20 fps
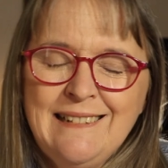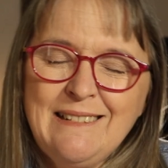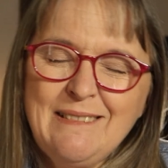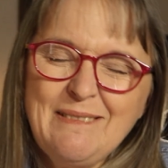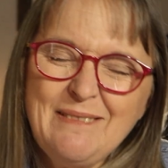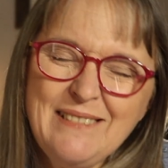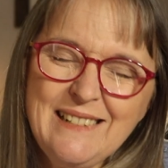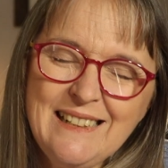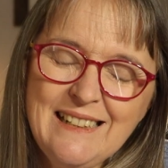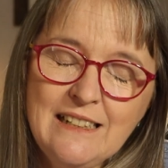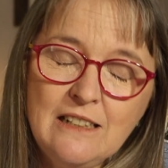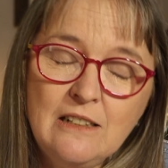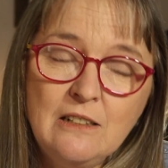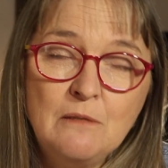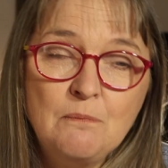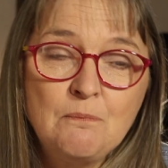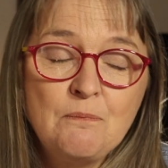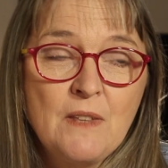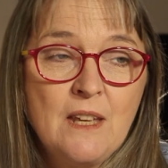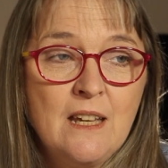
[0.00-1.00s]

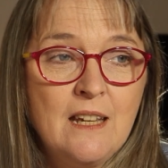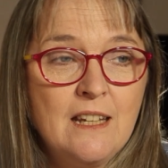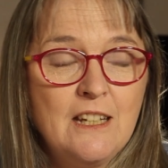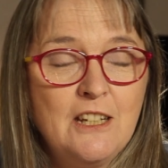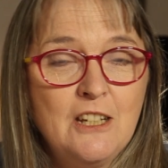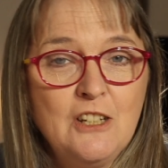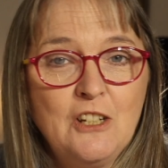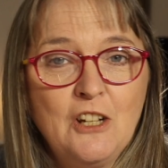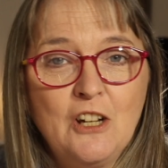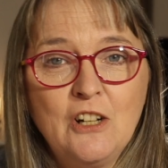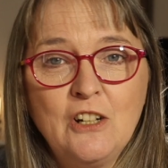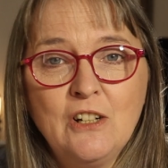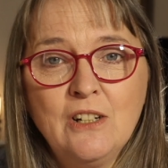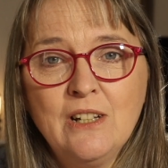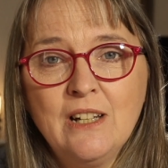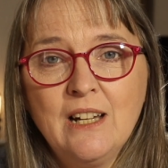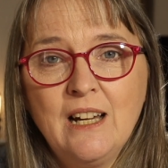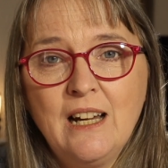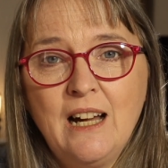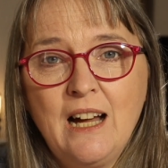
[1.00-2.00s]
Well, you
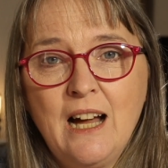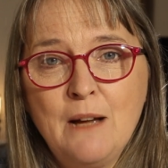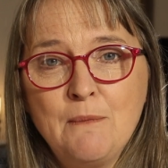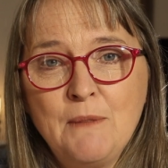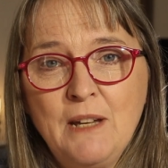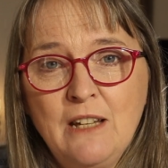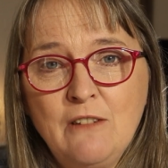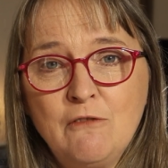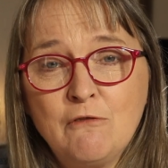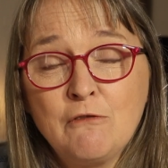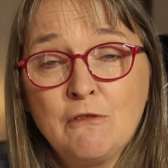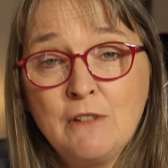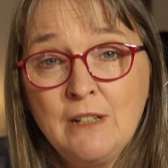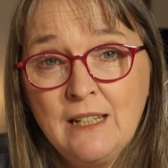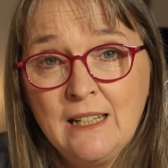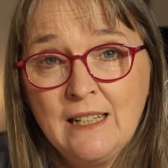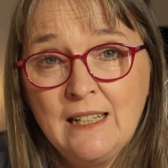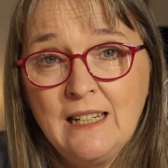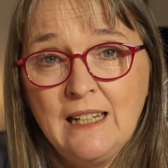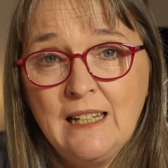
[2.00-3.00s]
know, I mean,
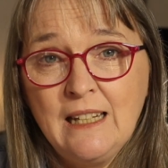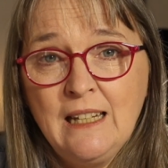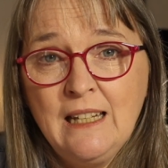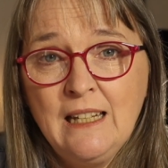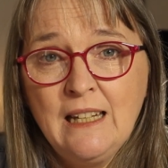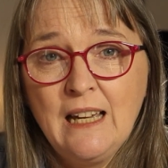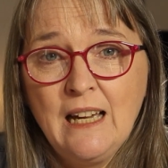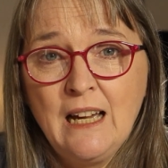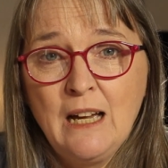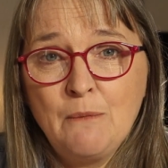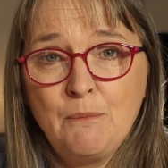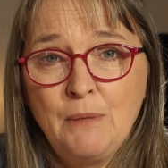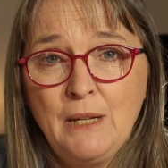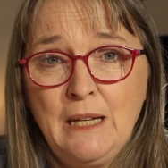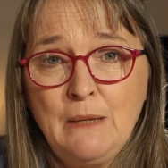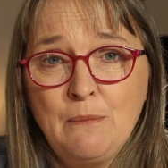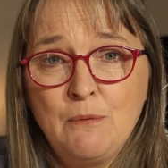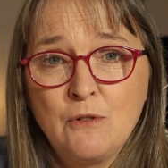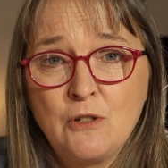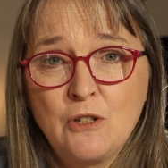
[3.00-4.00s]
really,
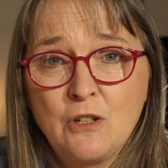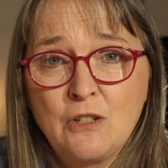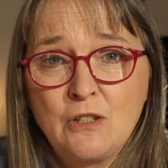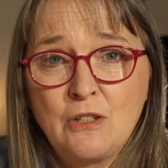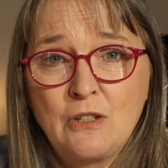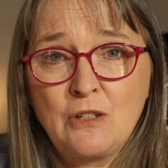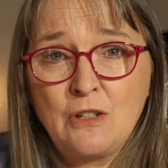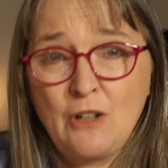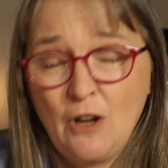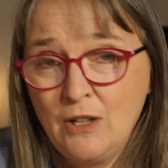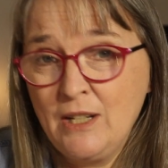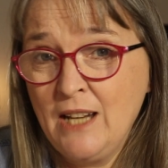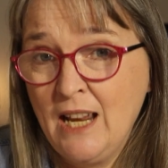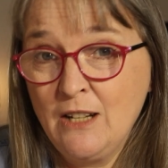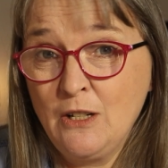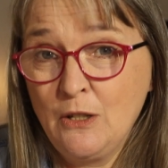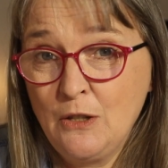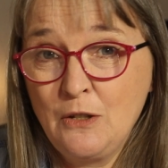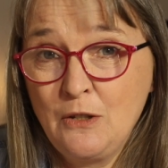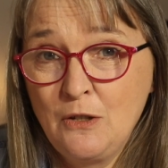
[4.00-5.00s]
people just go down
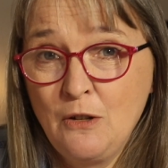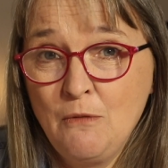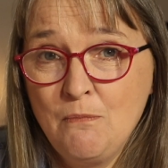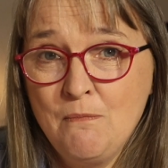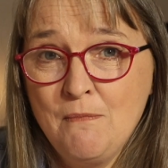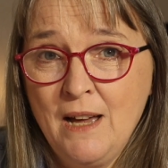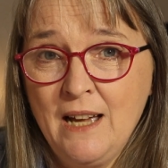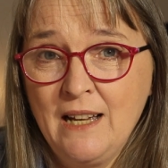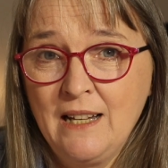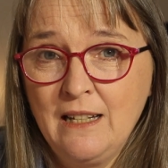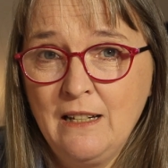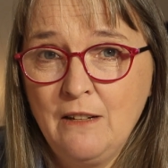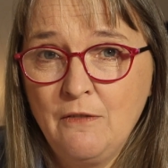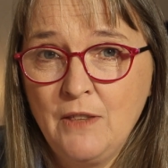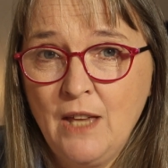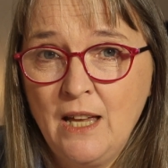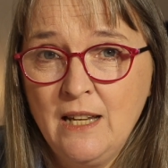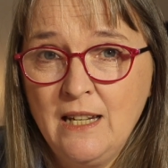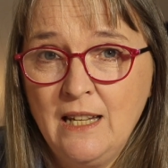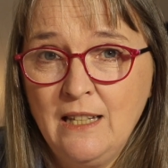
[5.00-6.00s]
to the supermarket if
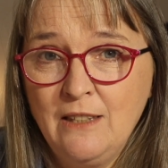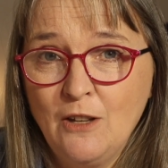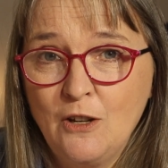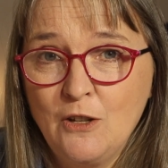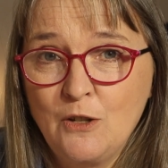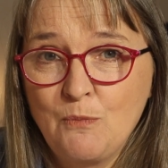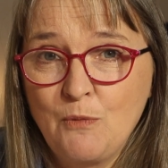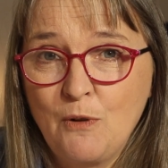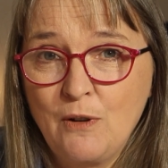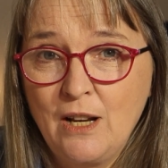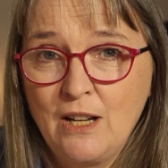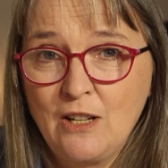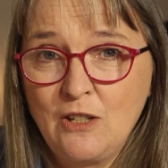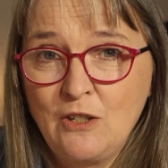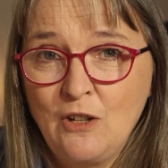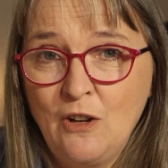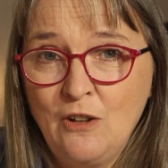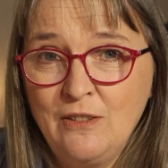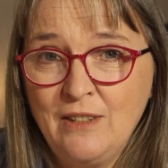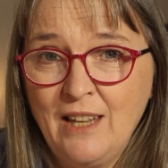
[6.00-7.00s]
they need those products,
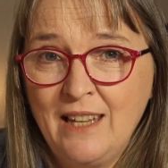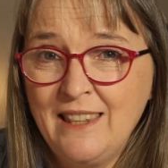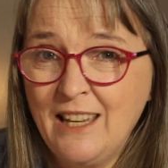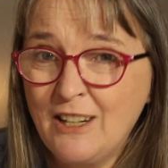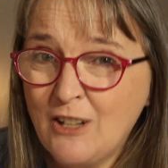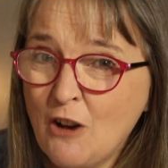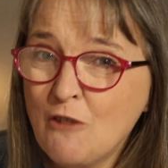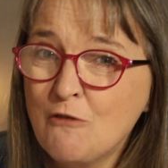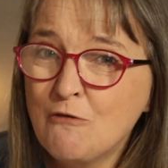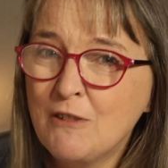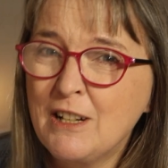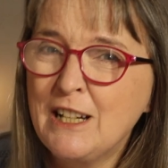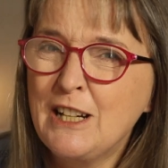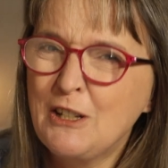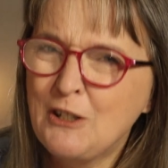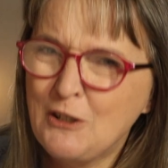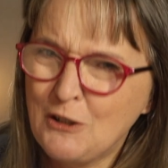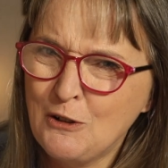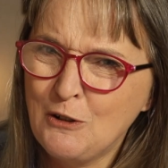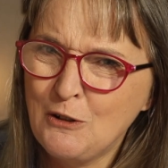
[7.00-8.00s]
don't they? They don't really
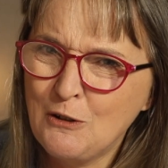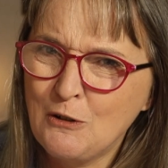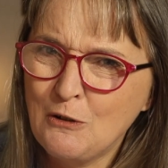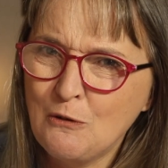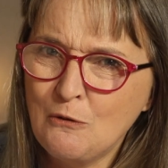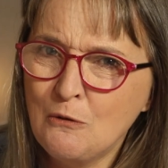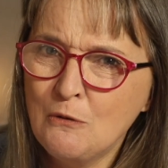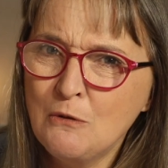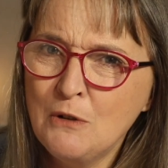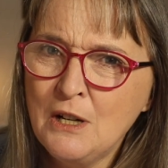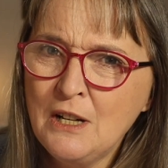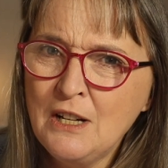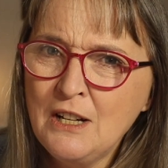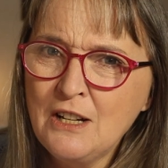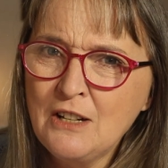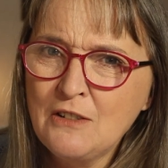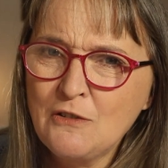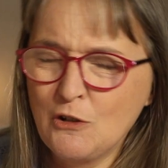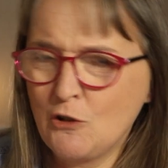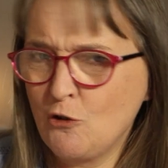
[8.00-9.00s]
Google
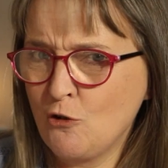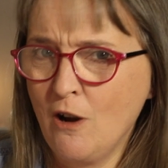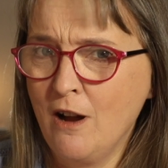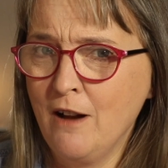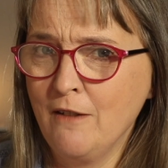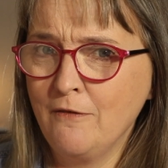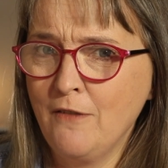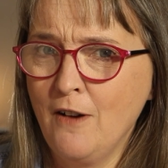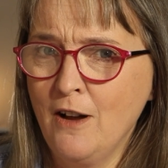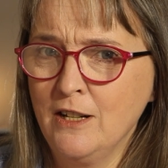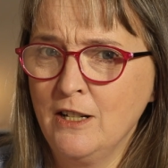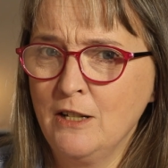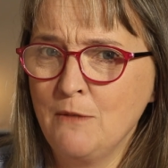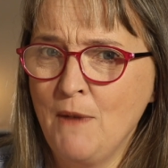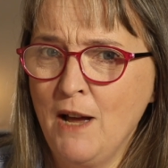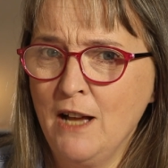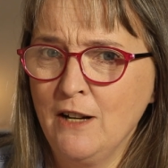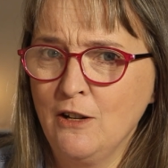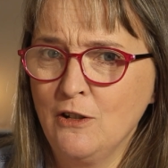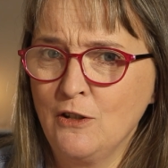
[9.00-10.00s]
to try and find
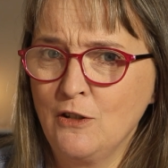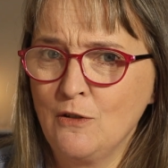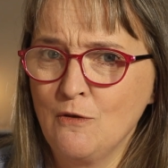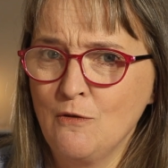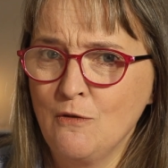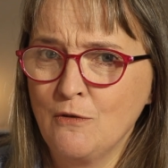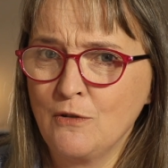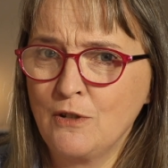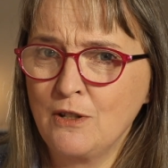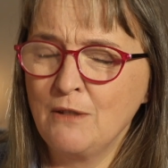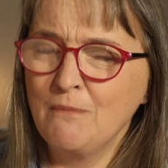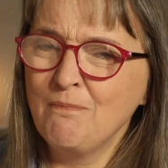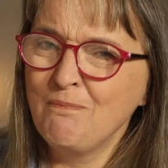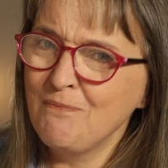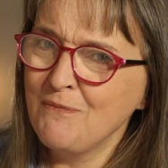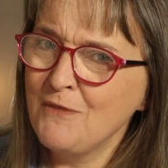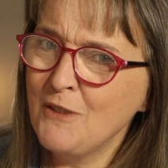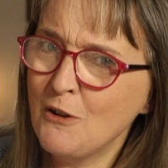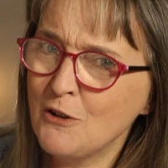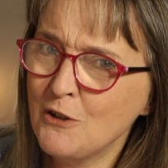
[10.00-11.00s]
tomato sauce.
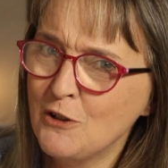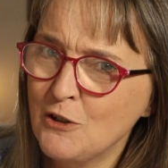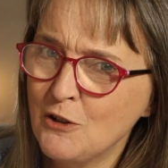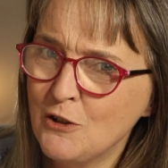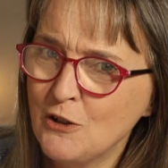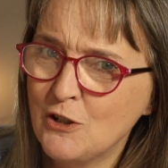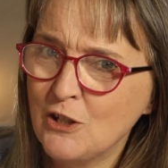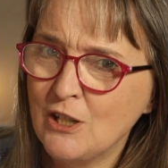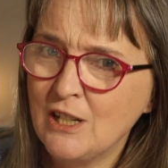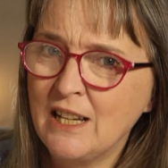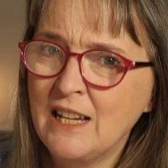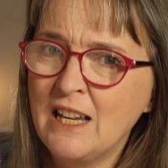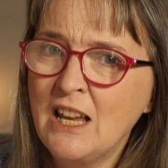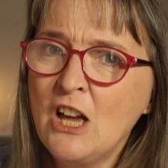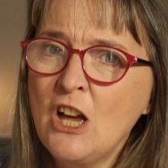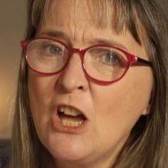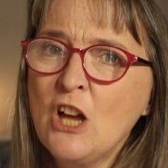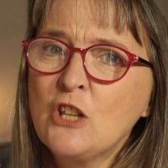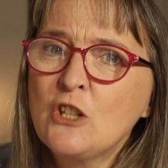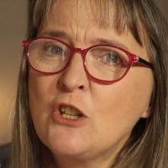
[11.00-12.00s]
Not usually.
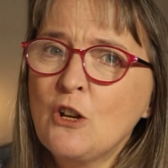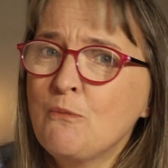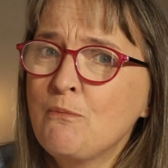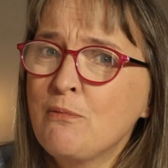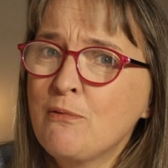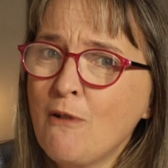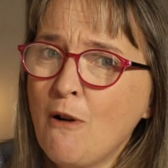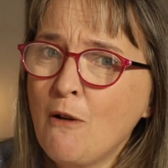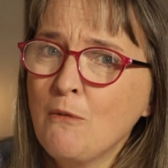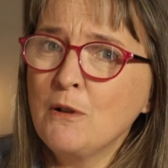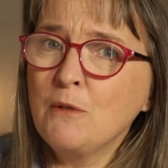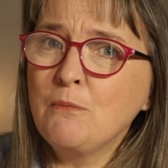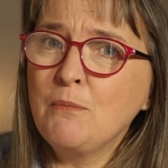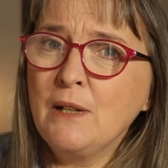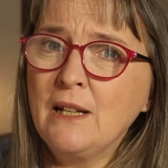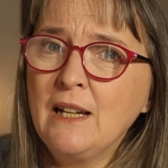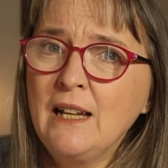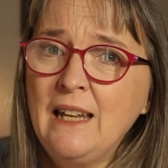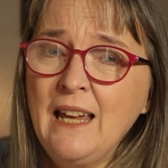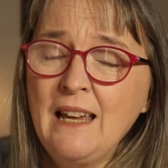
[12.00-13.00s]
So
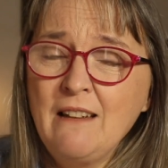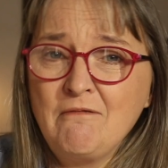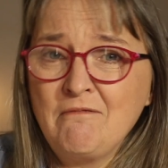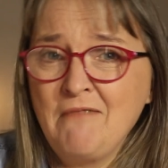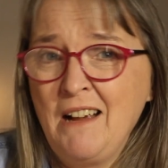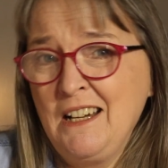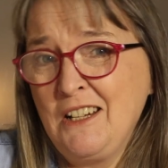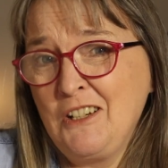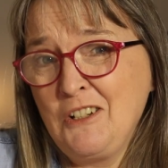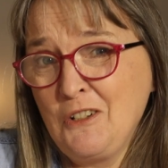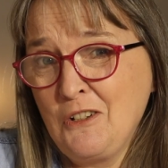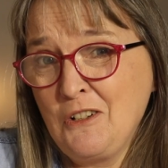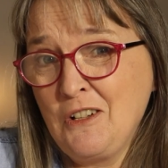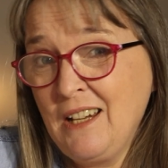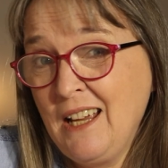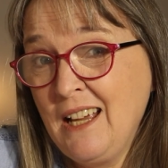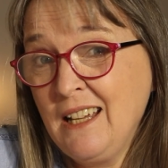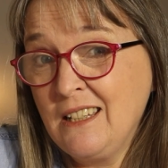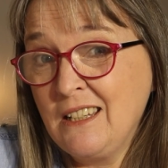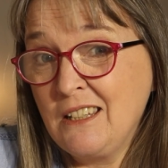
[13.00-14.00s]
probably running Google
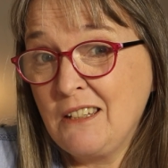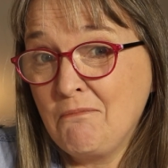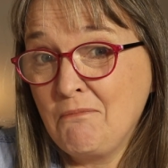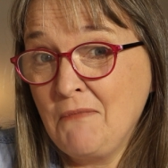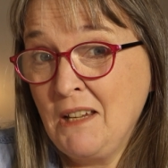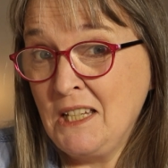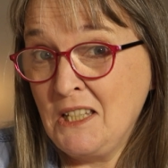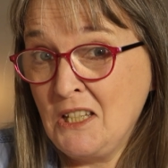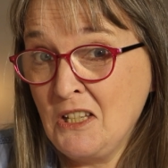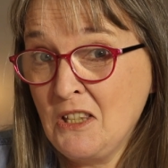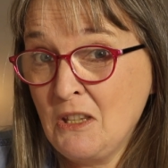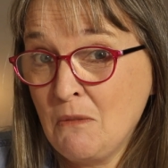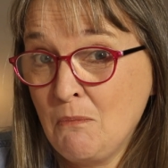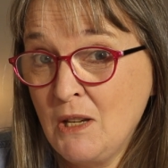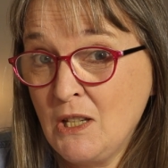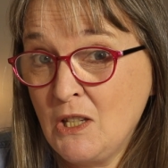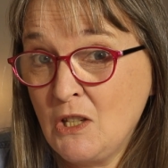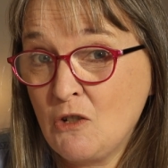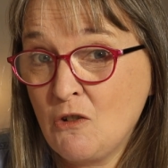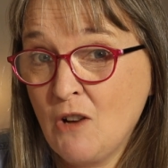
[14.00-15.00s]
Ads isn't the
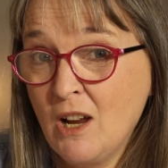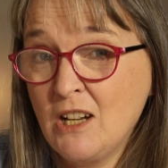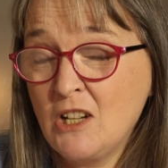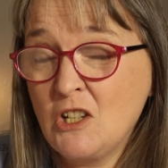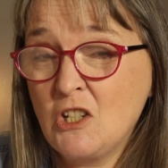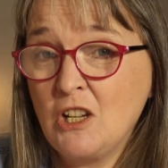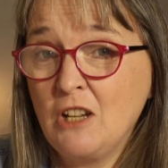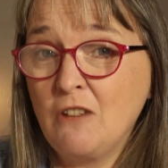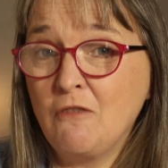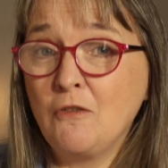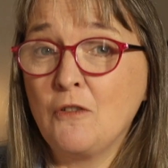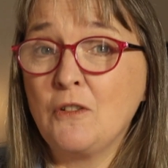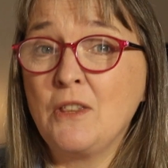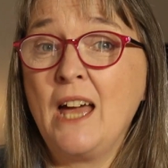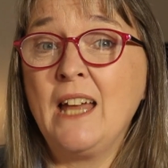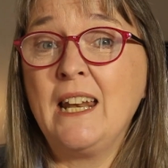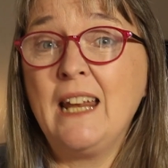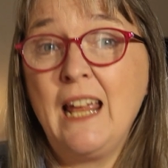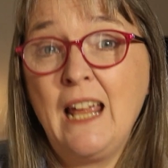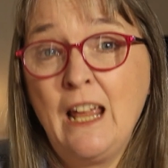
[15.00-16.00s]
best strategy for
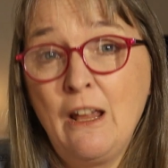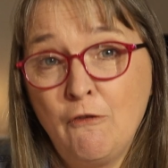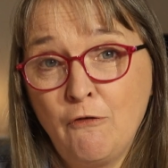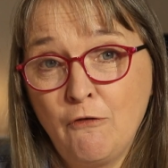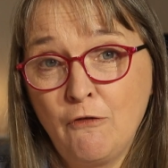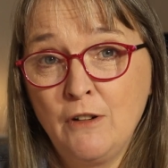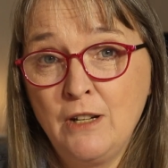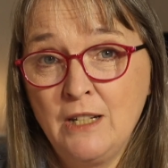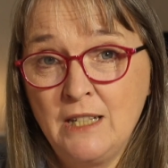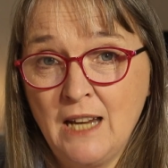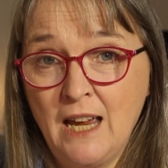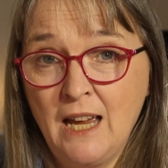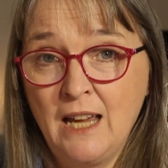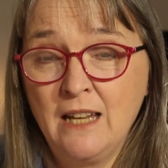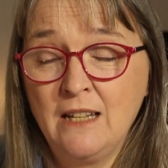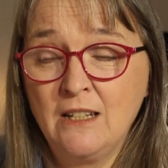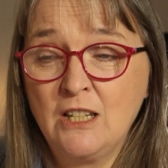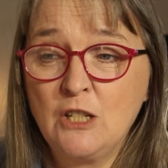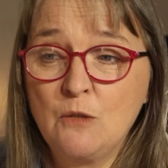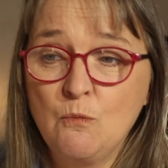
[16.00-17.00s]
that
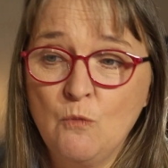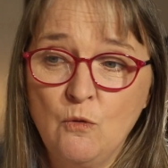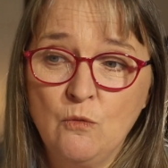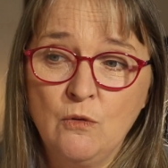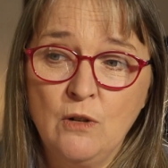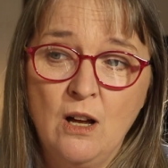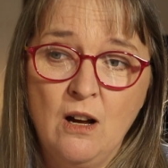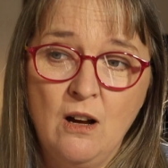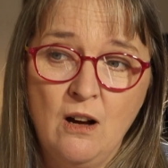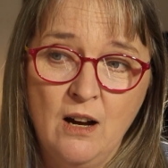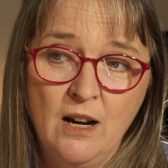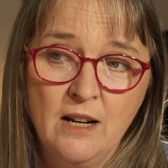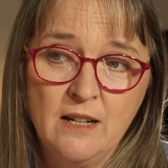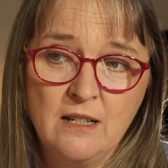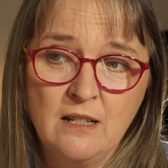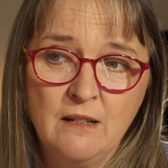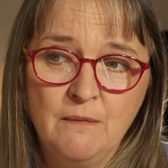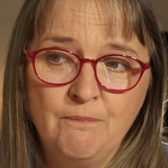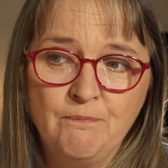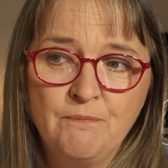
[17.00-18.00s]
everyday smaller
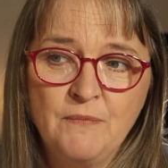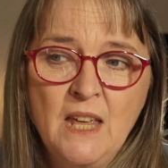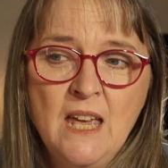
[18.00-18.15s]
item.